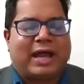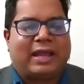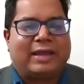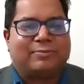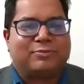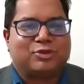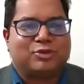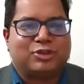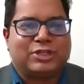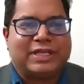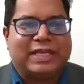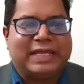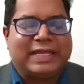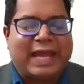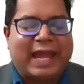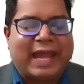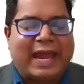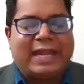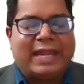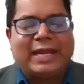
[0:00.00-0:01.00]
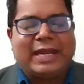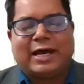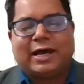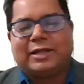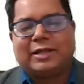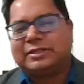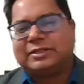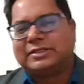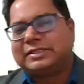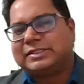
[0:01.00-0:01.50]
I am Sudhir,
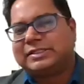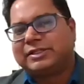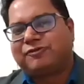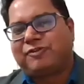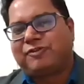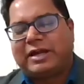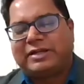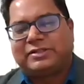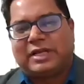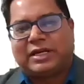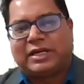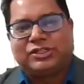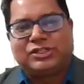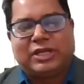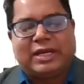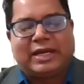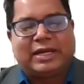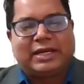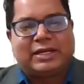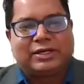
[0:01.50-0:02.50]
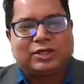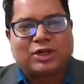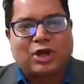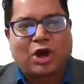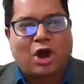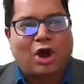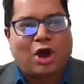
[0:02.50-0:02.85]
and this is a fireside chat